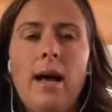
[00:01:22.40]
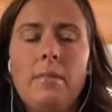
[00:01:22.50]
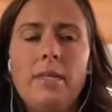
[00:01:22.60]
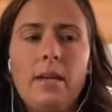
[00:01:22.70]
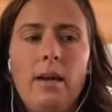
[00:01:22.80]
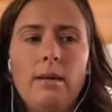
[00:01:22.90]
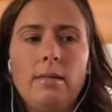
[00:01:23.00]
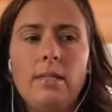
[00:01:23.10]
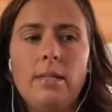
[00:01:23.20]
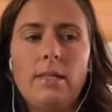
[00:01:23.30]
our
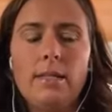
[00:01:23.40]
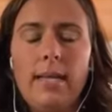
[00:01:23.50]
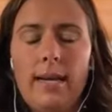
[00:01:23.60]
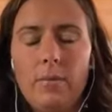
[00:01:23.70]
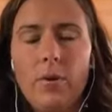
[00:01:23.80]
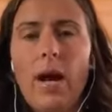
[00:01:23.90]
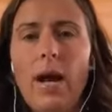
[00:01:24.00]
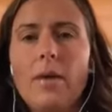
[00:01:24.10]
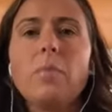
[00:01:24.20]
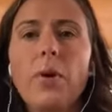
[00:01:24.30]
sustainable
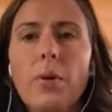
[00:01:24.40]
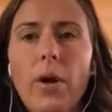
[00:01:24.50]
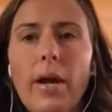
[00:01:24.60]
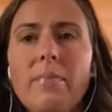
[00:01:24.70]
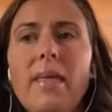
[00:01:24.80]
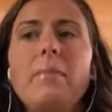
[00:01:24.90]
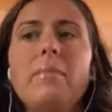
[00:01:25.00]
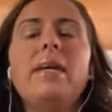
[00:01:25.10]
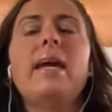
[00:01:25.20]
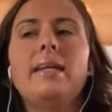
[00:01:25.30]
cotton program that
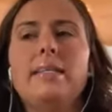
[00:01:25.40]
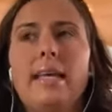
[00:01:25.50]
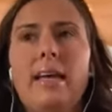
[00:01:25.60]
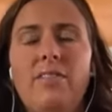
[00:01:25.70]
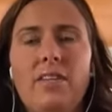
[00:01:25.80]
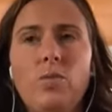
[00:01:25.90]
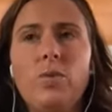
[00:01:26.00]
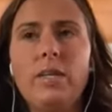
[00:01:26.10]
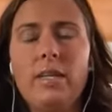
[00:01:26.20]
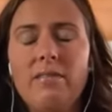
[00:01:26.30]
BASF has
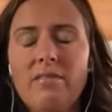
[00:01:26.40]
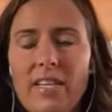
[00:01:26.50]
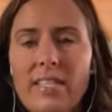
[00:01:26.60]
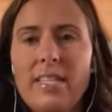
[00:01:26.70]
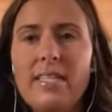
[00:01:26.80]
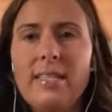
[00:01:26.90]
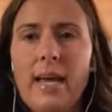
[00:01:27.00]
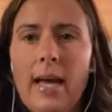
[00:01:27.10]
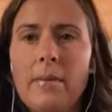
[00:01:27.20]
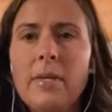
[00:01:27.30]
really invested
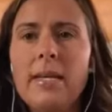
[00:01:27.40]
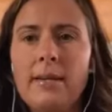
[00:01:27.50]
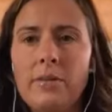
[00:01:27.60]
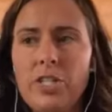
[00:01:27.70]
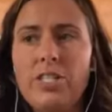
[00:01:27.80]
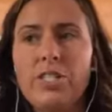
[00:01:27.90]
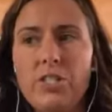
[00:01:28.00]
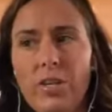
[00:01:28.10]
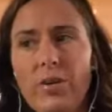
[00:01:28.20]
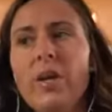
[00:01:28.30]
time and energy to
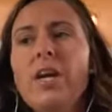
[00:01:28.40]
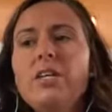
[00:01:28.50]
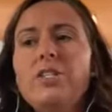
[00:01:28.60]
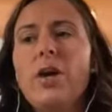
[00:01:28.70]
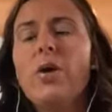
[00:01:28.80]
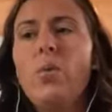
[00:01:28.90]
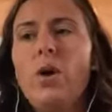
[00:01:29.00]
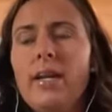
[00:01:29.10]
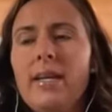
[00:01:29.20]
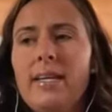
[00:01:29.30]
do. So what
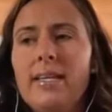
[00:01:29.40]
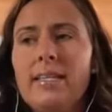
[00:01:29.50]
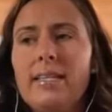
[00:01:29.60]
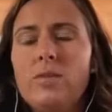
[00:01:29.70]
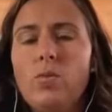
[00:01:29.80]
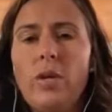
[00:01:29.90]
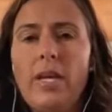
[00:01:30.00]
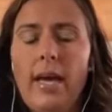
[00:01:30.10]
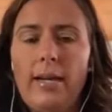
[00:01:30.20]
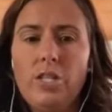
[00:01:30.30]
it is
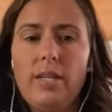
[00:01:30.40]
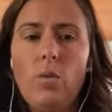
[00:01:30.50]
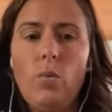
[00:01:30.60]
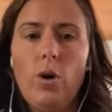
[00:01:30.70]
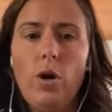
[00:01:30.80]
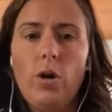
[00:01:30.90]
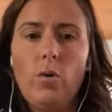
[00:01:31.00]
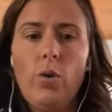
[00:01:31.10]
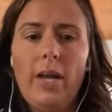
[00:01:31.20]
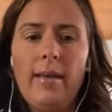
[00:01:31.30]
we actually work
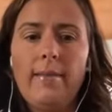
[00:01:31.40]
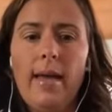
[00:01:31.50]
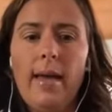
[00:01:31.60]
with